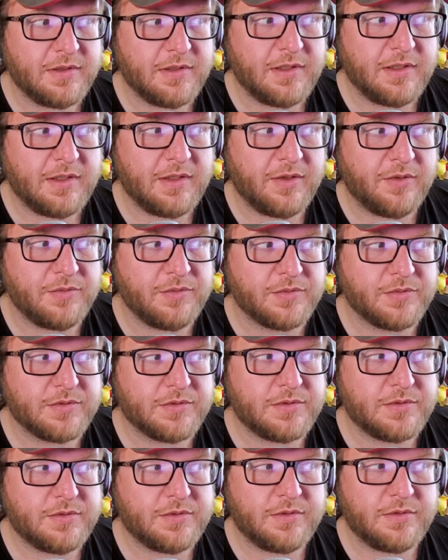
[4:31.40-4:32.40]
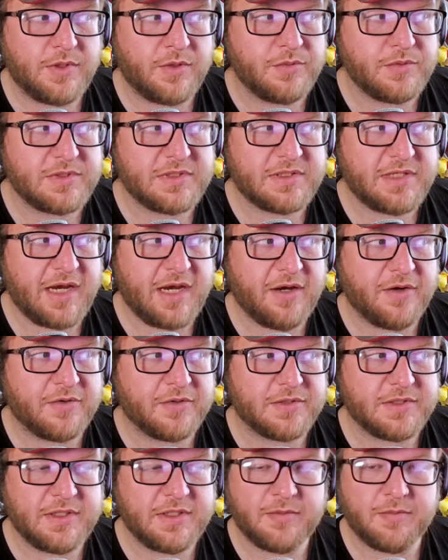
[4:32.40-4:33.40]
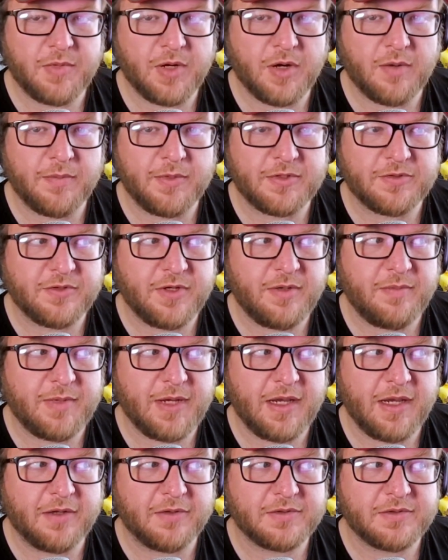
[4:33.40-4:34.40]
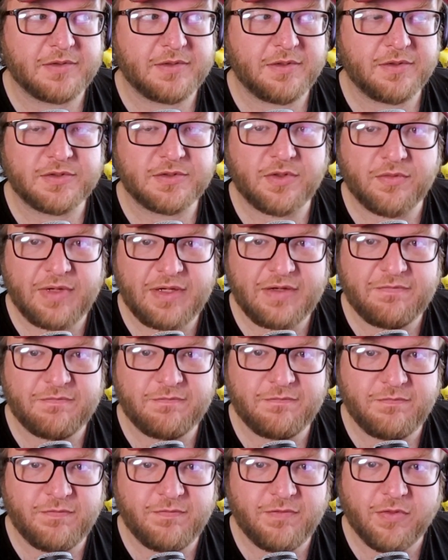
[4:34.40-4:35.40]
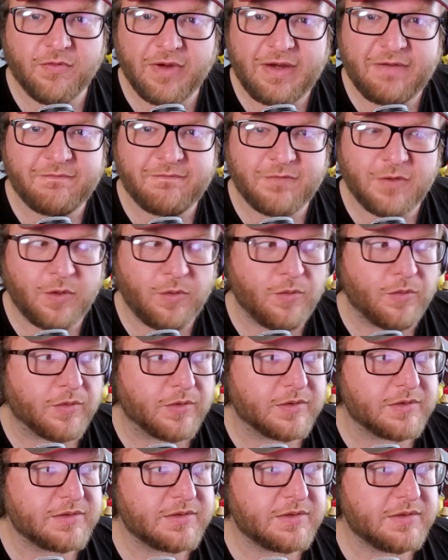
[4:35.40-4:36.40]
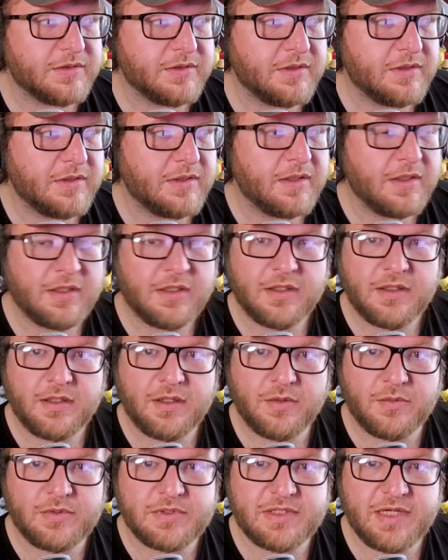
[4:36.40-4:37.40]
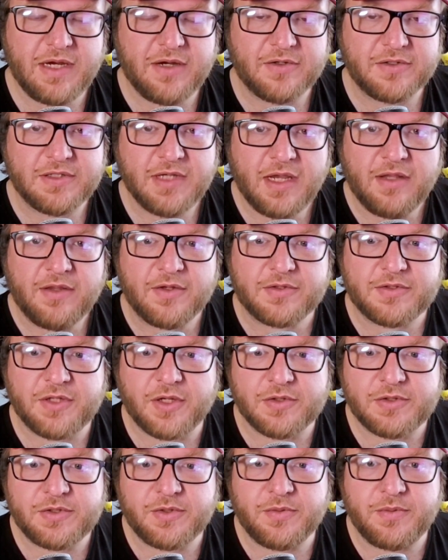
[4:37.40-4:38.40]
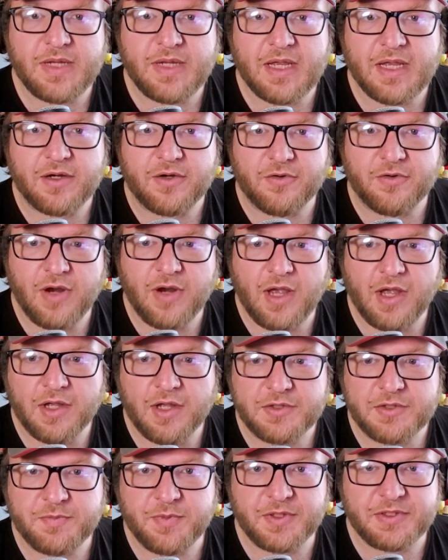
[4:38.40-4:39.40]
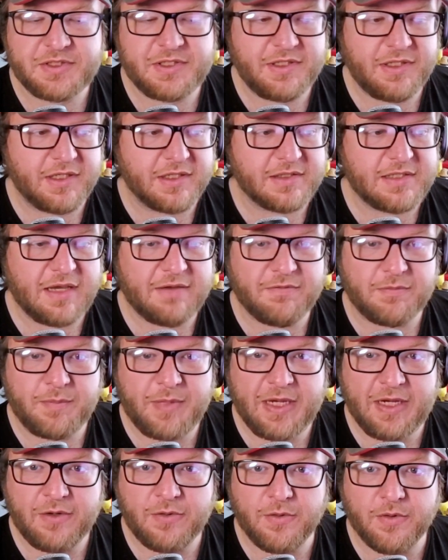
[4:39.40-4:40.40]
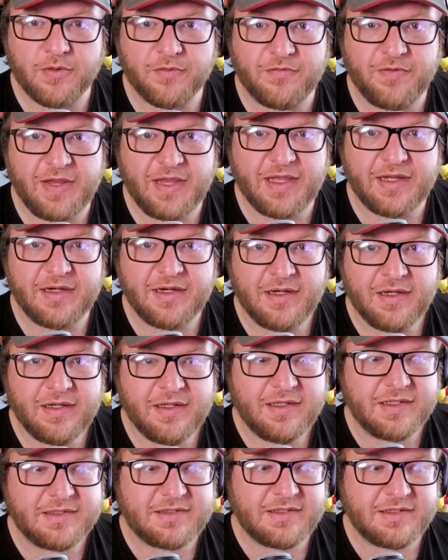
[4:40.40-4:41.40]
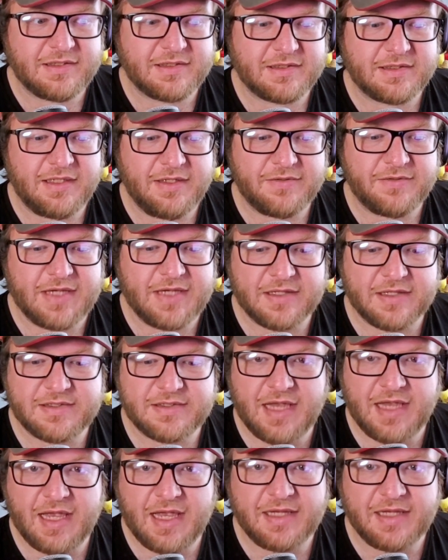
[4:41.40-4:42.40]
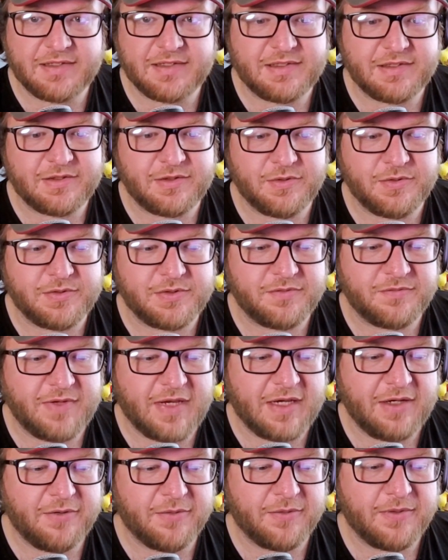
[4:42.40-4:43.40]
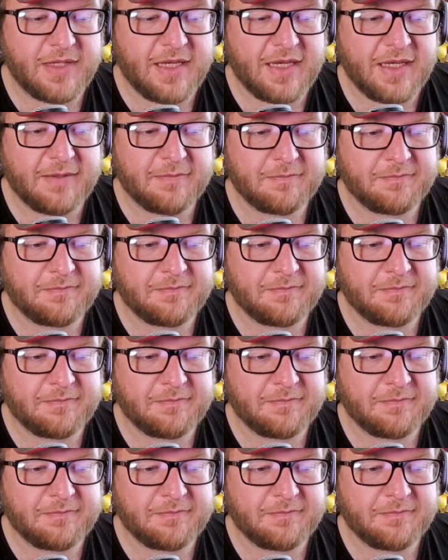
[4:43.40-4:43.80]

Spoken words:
And those, no stairs in the Barbie Dreamhouse. There's three floors, no stairs. There's also not a garage, but she does have a pink Corvette that she just leaves outside, and she's losing value on that.